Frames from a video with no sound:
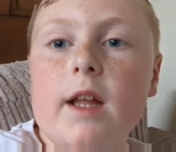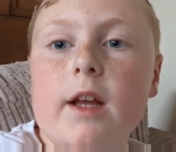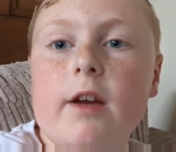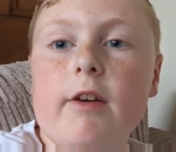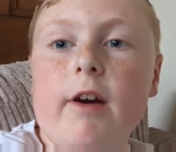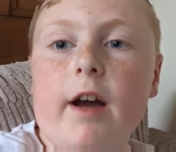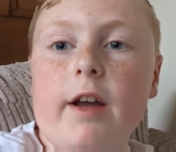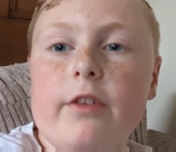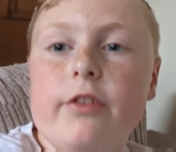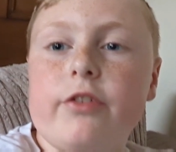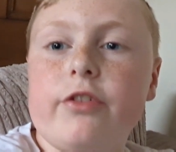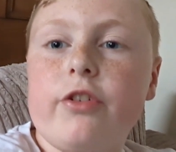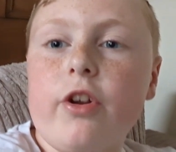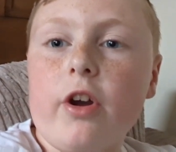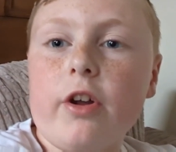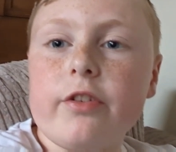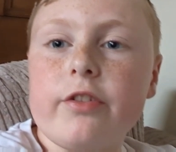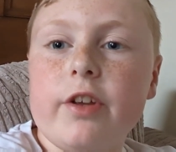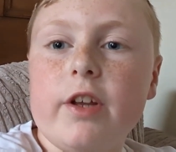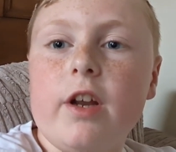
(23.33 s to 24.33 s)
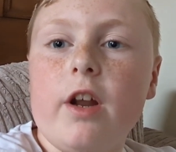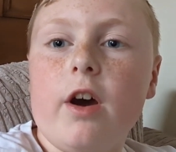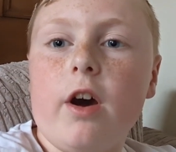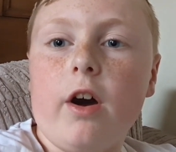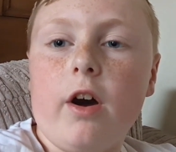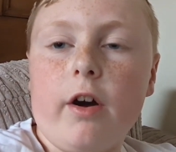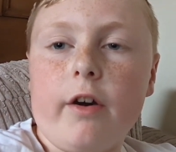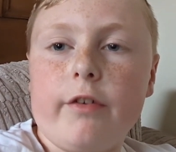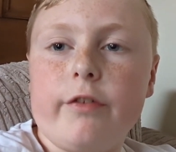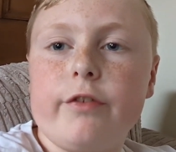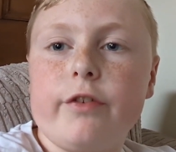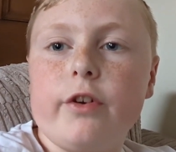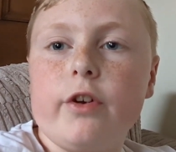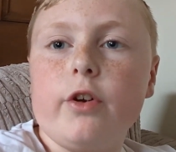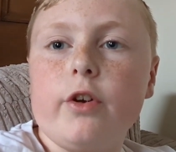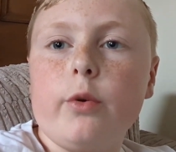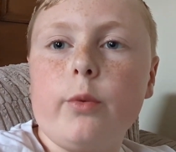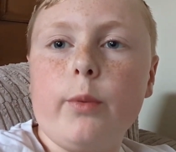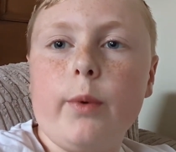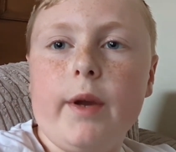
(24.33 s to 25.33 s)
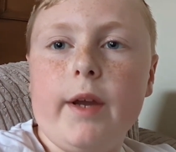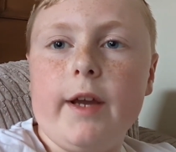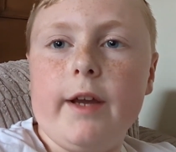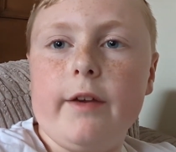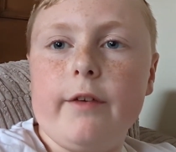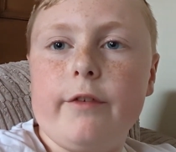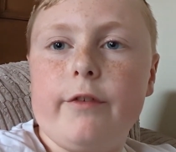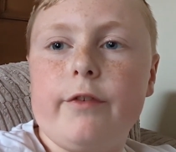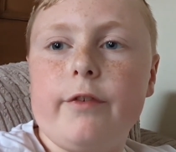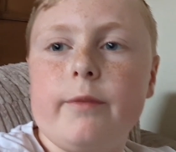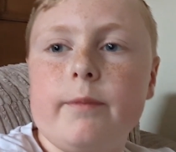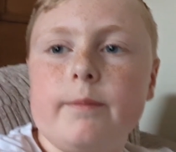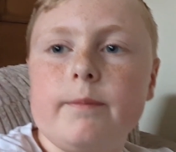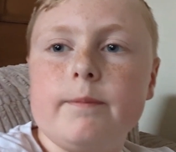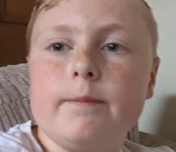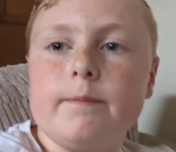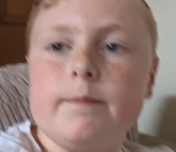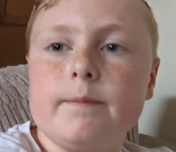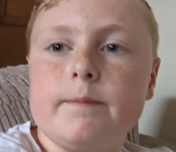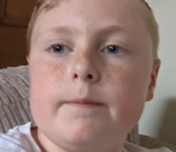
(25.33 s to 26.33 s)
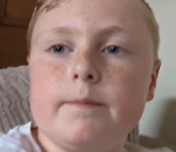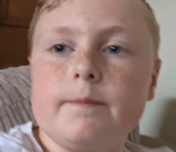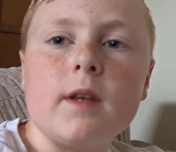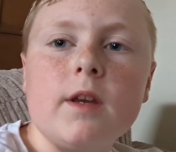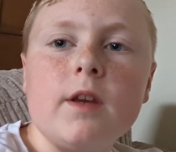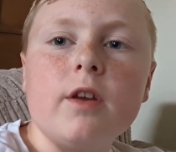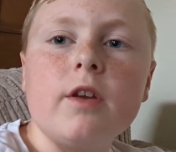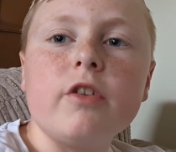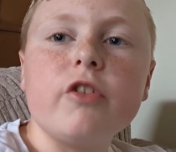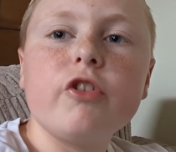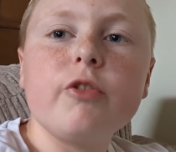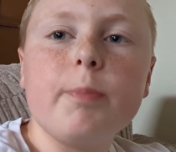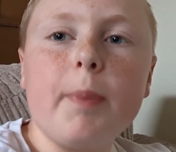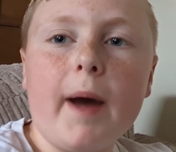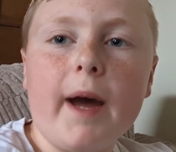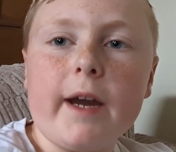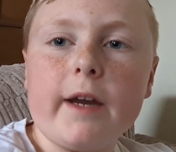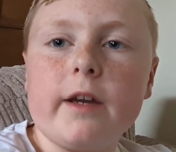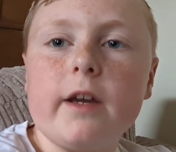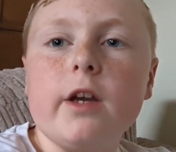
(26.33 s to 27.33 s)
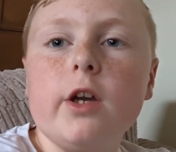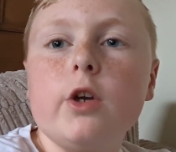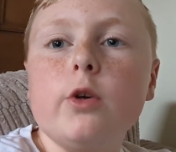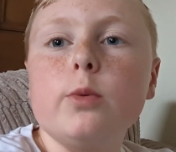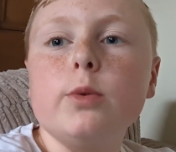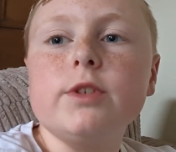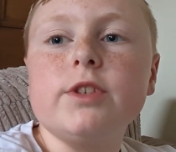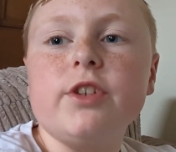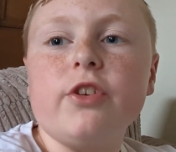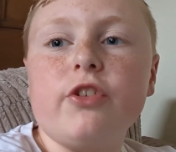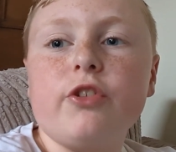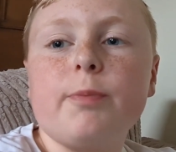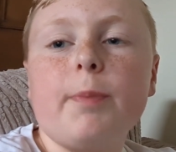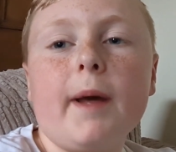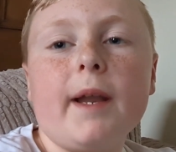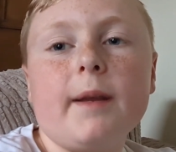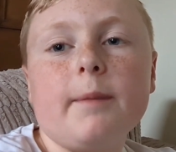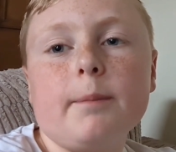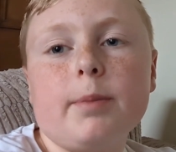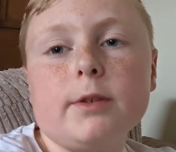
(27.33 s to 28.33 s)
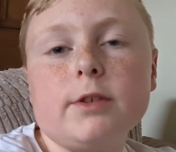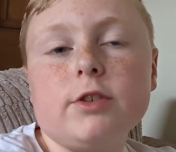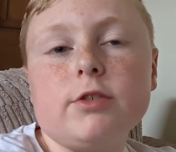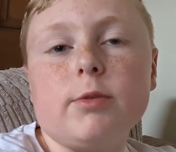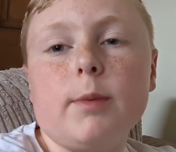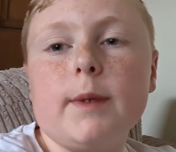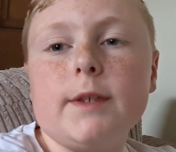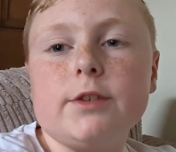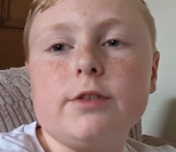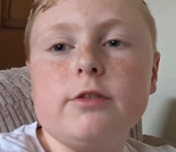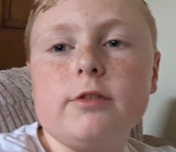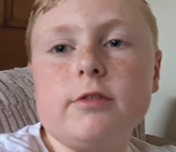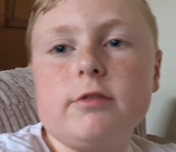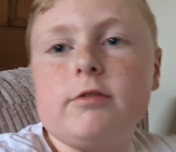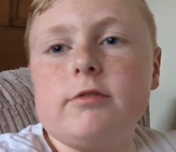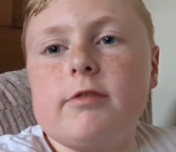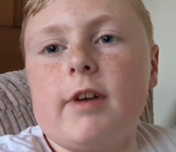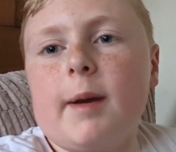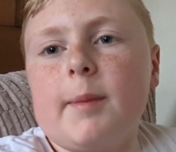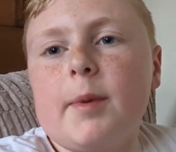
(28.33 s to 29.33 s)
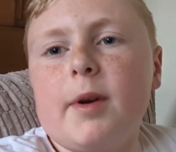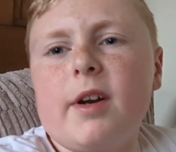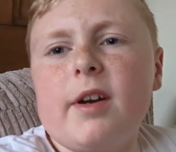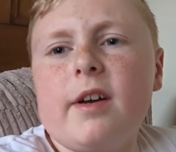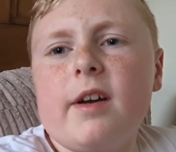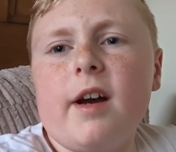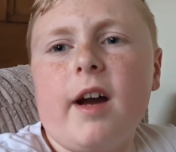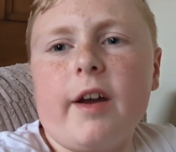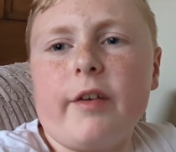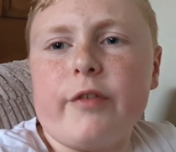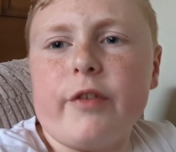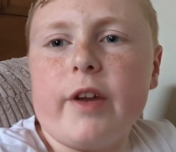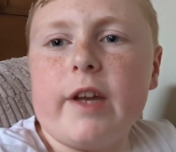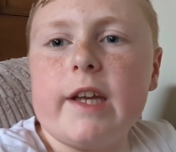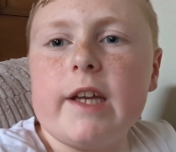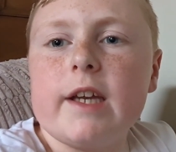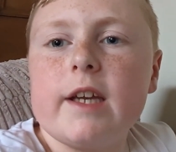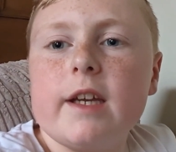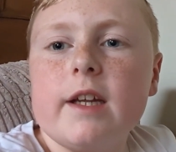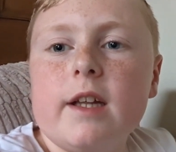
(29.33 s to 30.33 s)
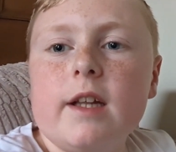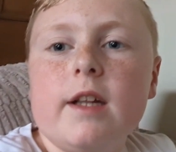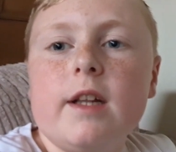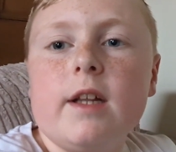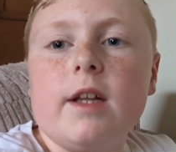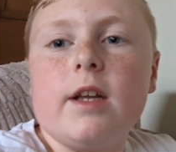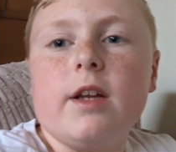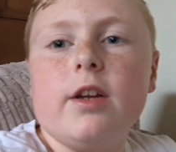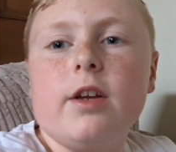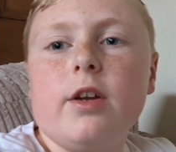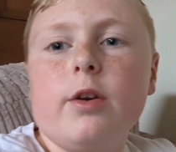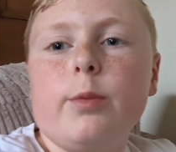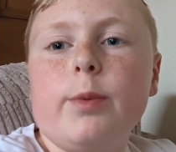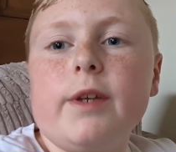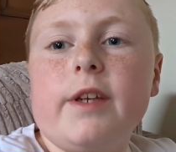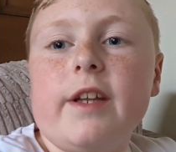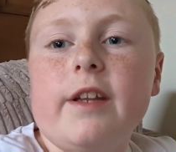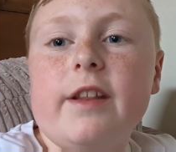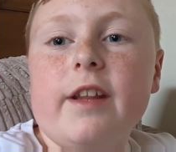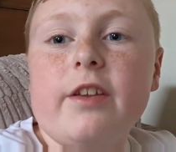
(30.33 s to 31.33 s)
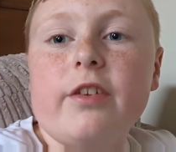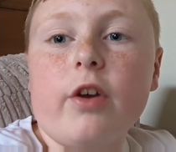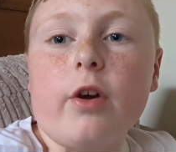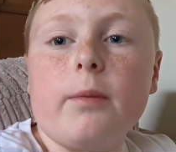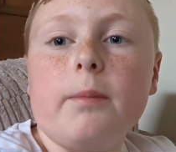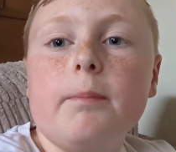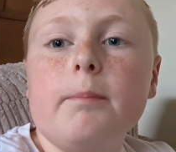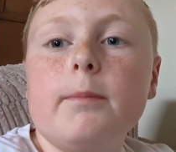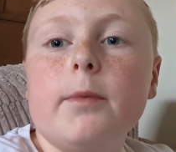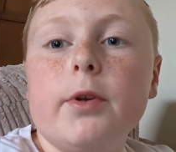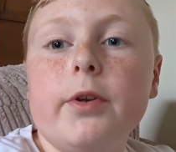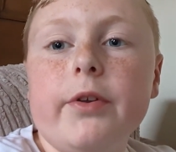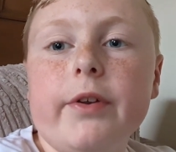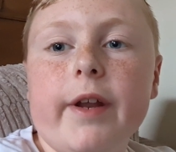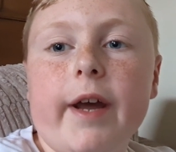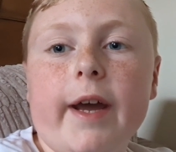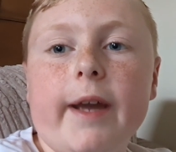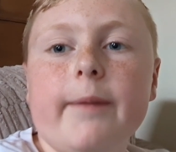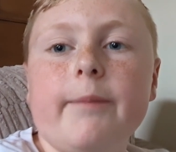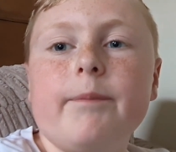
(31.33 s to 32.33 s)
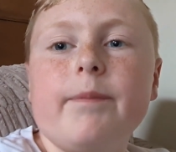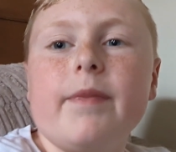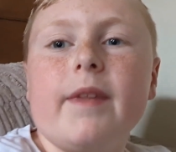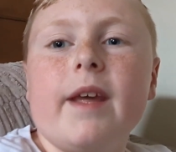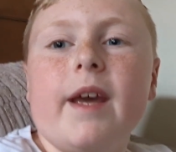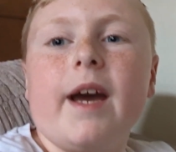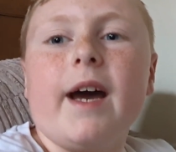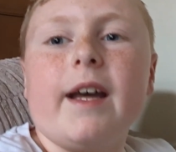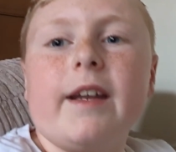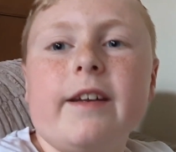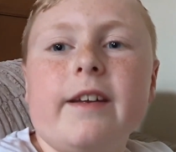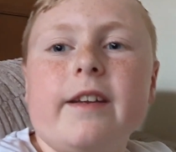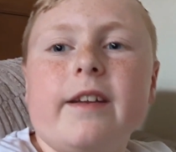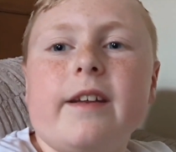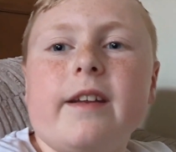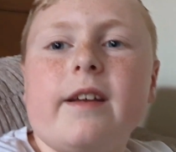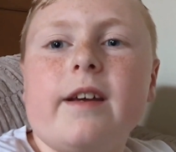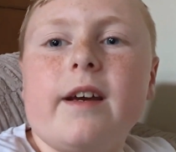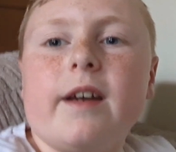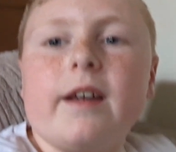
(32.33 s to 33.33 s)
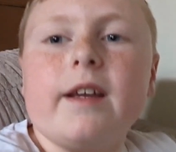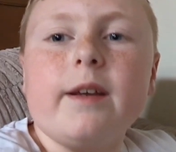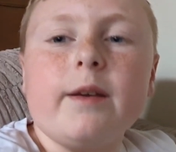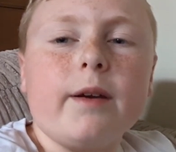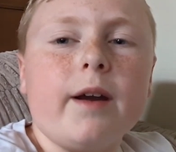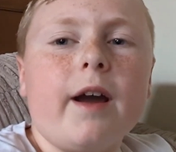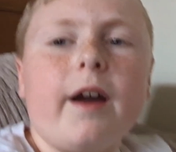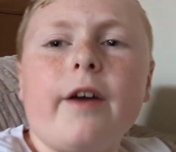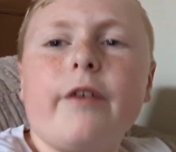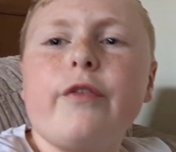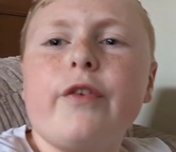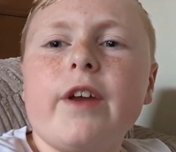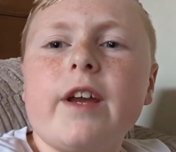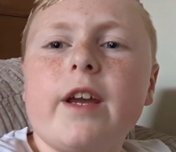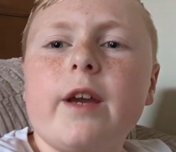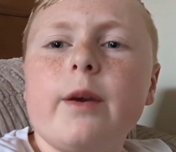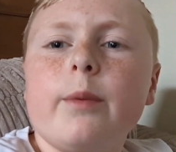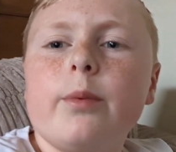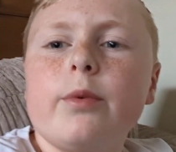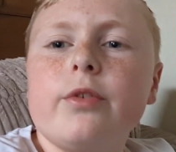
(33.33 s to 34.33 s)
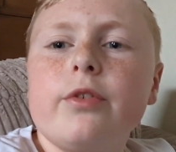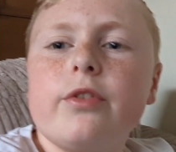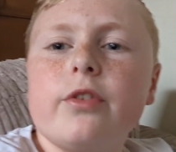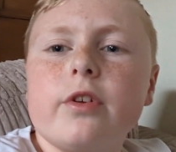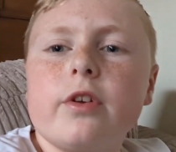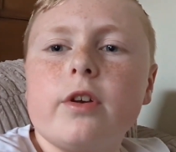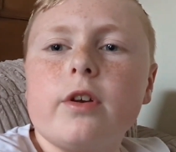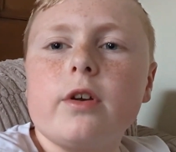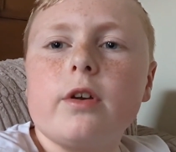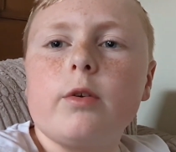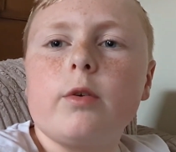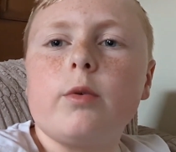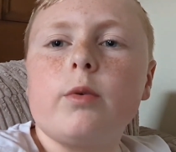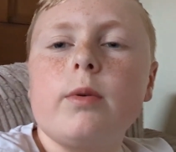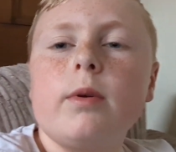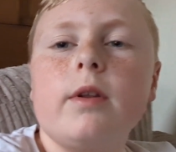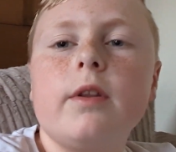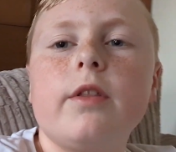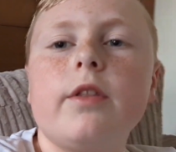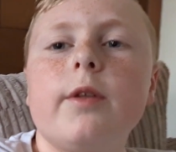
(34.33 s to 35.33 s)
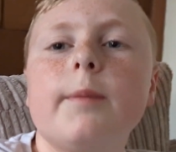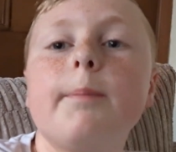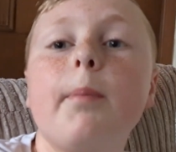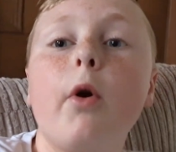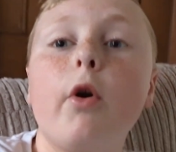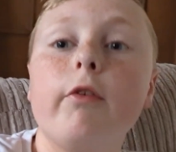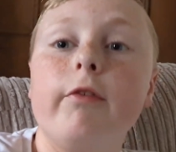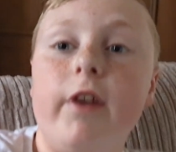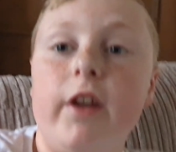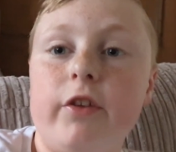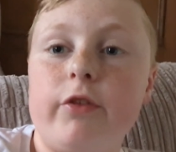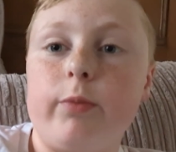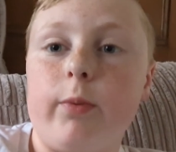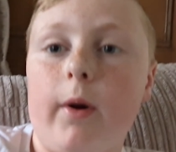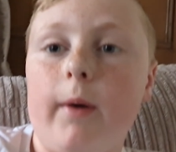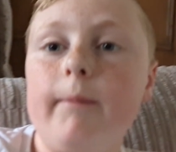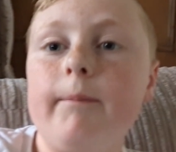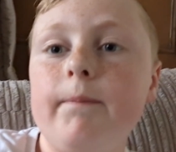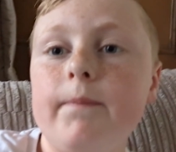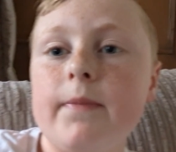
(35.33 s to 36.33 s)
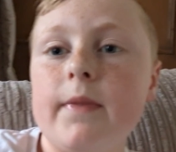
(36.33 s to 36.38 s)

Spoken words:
Alright, starting off with Spag, which is spelling, punctuation and grammar, I think. We did this on Monday, and I think it was the boringest one.